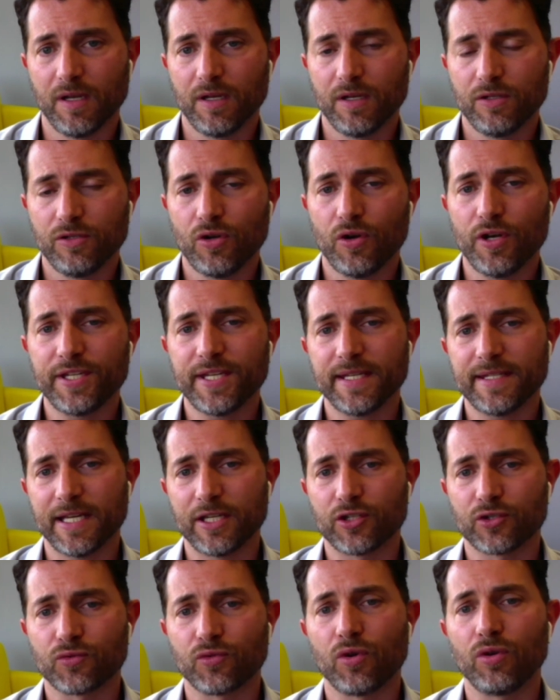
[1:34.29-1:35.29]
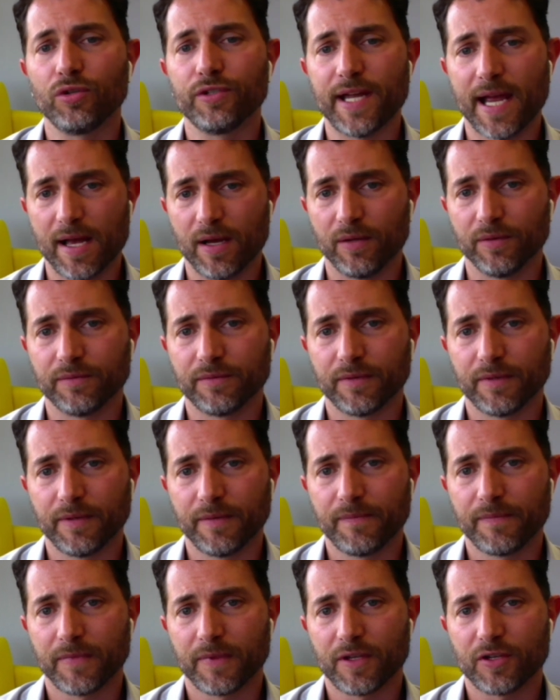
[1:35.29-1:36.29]
Notice as I scroll down,
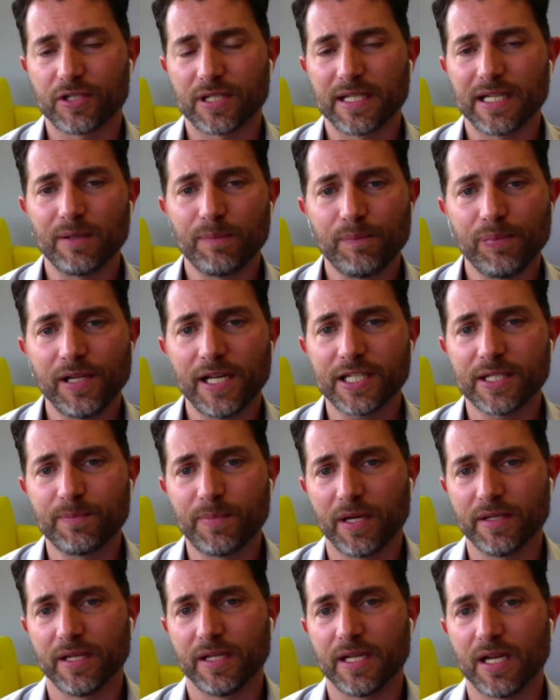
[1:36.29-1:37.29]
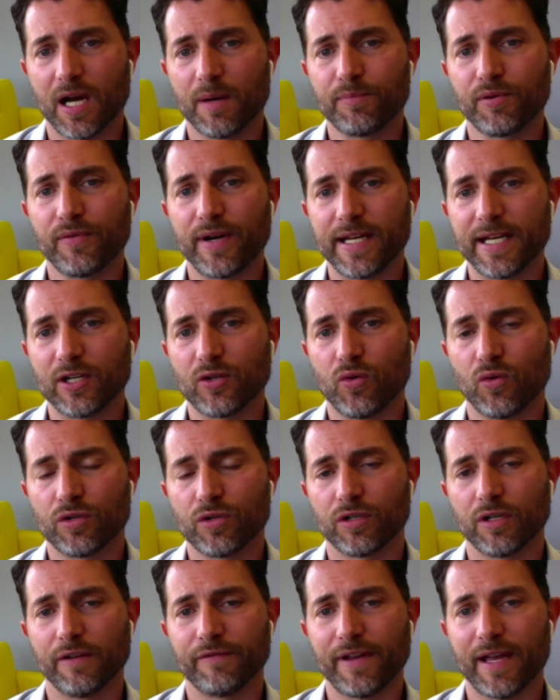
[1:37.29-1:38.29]
there's a little plus button in the upper right-hand
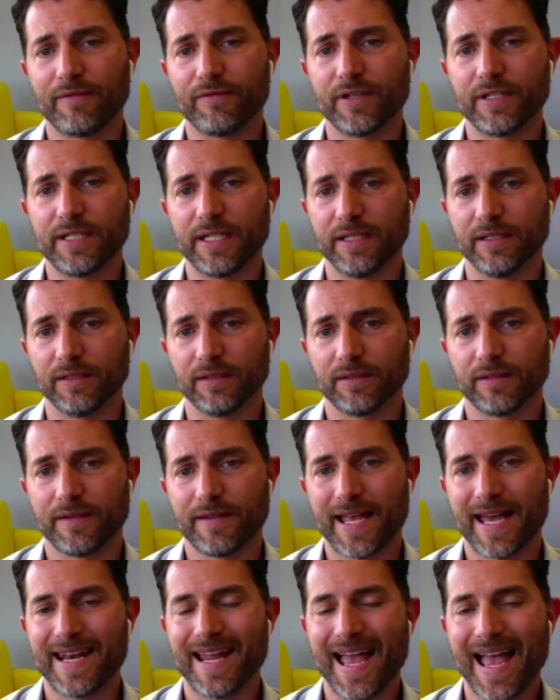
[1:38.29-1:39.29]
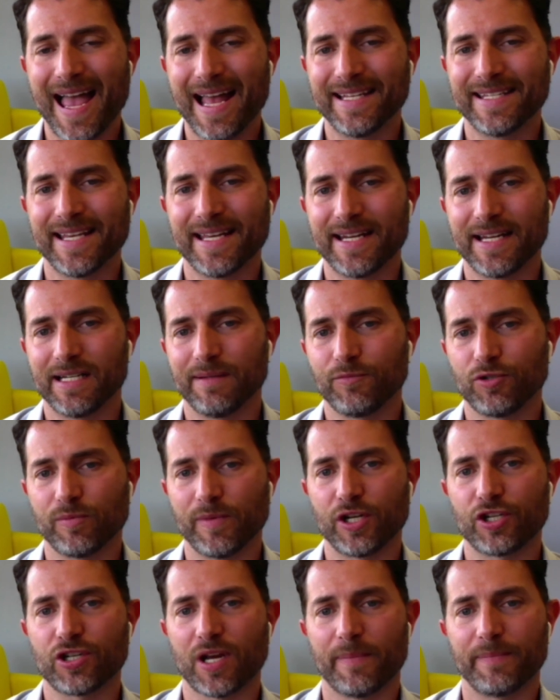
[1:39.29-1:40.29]
corner of every deal that adds that item to my
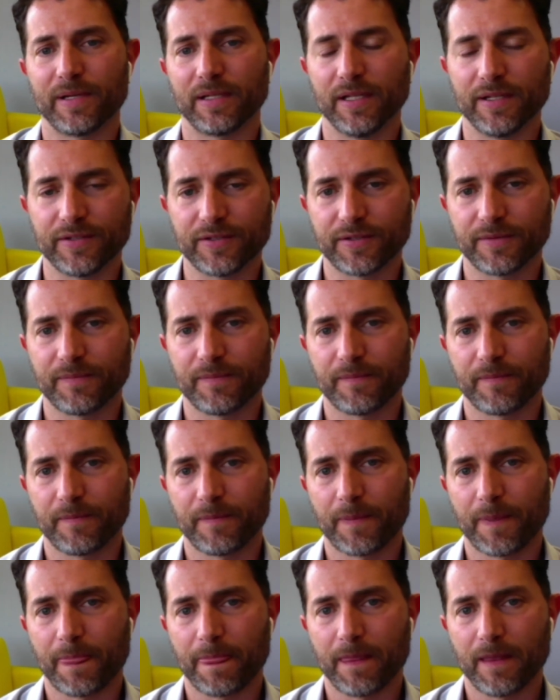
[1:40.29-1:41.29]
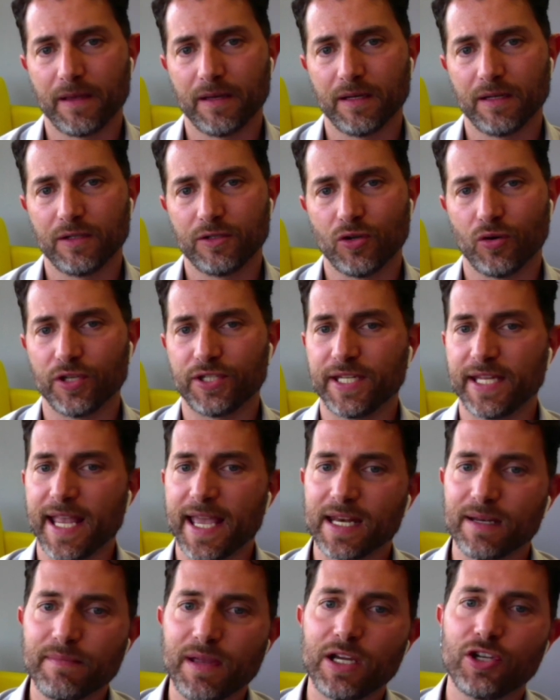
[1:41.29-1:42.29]
shopping list. Notice the
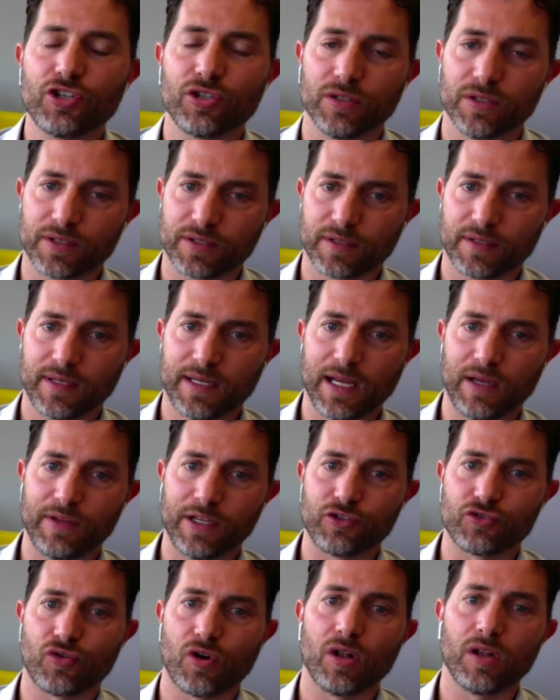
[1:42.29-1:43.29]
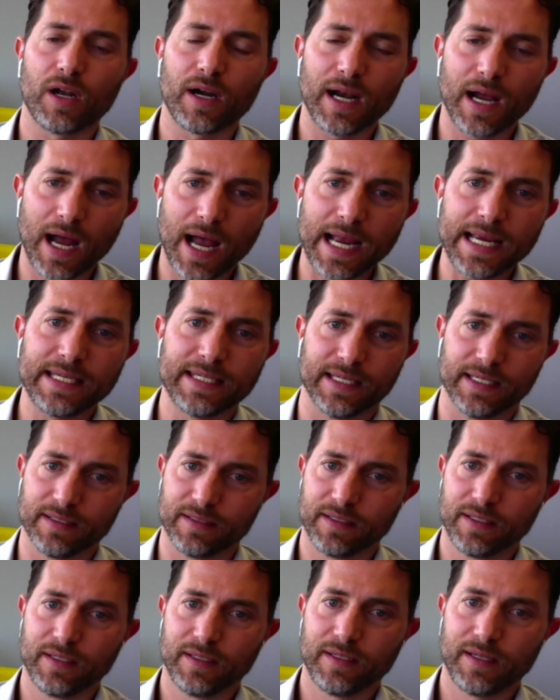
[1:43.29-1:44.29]
animations and how they draw our eyes in
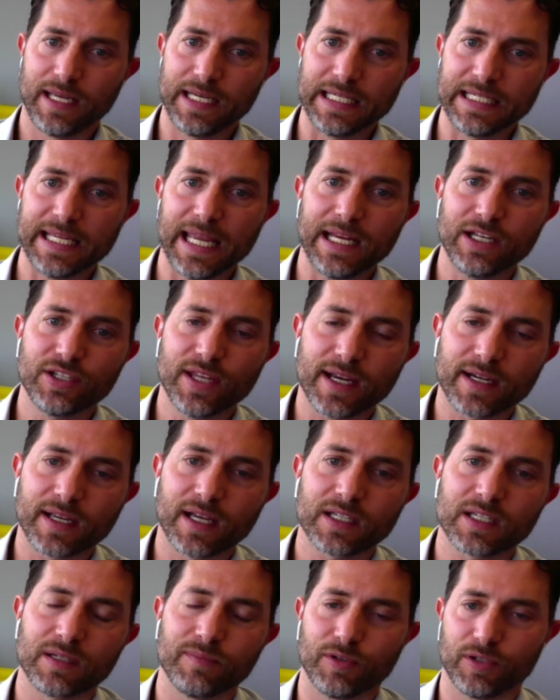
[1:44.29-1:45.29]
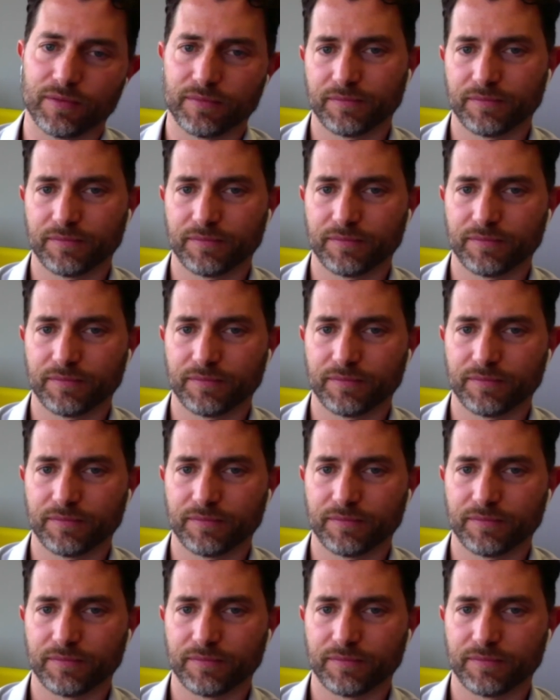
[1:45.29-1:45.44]
and engage that customer.